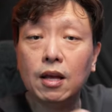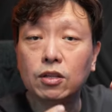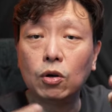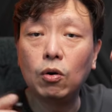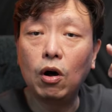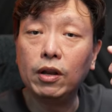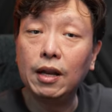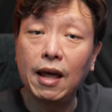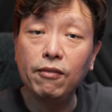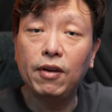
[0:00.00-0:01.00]
So on the
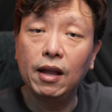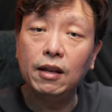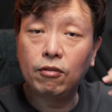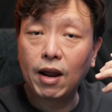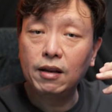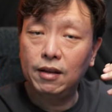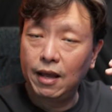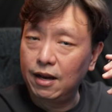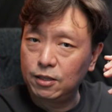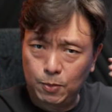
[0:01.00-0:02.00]
left and the right,
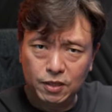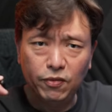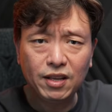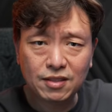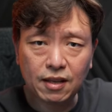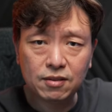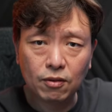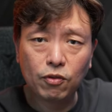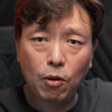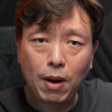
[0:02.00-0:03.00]
there are specific sets
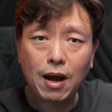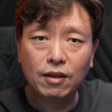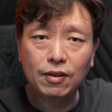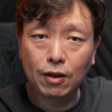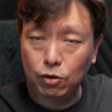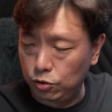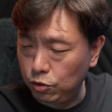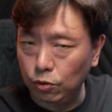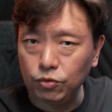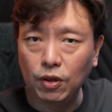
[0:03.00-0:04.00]
of commands and
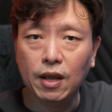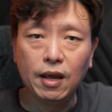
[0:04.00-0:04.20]
controls.